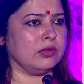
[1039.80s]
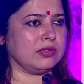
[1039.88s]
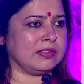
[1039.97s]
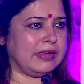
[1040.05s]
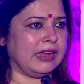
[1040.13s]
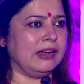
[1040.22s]

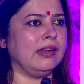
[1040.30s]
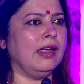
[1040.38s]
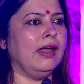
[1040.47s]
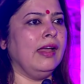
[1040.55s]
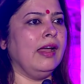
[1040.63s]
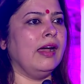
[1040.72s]
skilled,
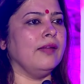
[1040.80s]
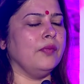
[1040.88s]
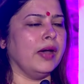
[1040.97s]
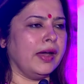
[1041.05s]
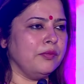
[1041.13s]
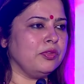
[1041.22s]

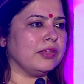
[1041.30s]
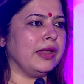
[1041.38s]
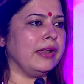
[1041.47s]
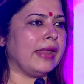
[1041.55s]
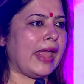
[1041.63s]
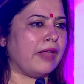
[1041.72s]
the
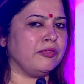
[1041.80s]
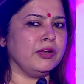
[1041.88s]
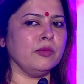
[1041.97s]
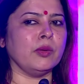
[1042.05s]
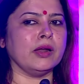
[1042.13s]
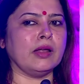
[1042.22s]
unskilled,
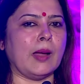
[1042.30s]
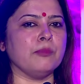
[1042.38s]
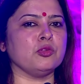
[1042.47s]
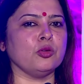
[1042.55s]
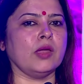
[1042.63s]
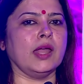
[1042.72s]
everyone comes
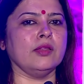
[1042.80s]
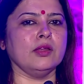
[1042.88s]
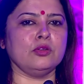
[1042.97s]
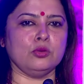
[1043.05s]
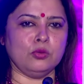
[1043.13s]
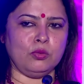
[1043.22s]
together
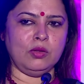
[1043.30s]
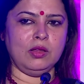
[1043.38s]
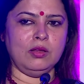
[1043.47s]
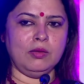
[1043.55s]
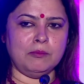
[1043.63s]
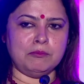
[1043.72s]
to
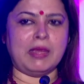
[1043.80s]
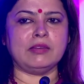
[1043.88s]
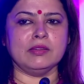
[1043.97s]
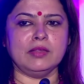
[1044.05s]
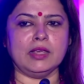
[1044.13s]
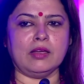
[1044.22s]
better
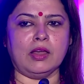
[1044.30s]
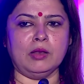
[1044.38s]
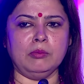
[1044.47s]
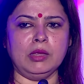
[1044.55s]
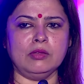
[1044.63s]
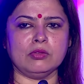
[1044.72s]
the
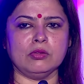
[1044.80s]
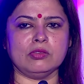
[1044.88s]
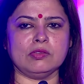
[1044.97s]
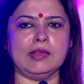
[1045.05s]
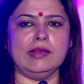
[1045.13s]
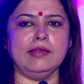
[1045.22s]
economy. So
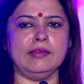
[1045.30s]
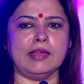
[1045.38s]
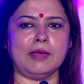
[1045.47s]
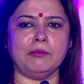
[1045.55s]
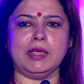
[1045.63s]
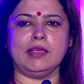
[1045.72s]
Skill India,
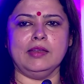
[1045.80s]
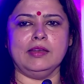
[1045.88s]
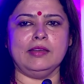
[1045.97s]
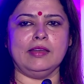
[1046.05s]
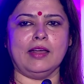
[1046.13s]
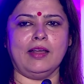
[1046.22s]
Make in
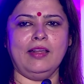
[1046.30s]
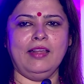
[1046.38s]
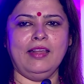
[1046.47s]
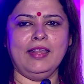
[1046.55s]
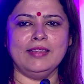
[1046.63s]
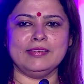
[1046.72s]
India,
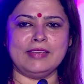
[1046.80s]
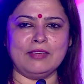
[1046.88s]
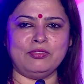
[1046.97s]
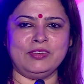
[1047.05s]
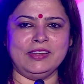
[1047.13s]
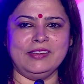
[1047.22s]

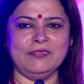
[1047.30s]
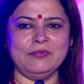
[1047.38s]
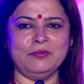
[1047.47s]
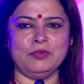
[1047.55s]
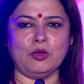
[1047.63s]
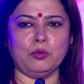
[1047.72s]
safety
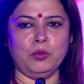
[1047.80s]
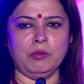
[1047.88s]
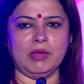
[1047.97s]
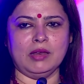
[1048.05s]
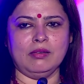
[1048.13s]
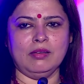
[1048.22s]
of
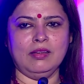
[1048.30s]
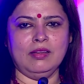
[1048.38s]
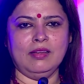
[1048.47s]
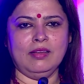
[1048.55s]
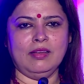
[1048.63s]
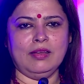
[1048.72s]
women,
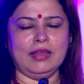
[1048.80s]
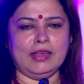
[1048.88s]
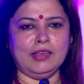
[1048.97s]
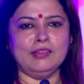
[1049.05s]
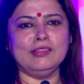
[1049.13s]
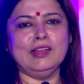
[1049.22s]

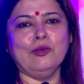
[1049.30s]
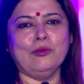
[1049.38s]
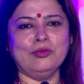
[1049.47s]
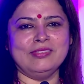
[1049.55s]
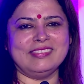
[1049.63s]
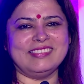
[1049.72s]
easy
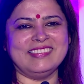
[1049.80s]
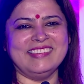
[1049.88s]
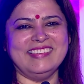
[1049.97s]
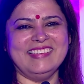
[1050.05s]
loans,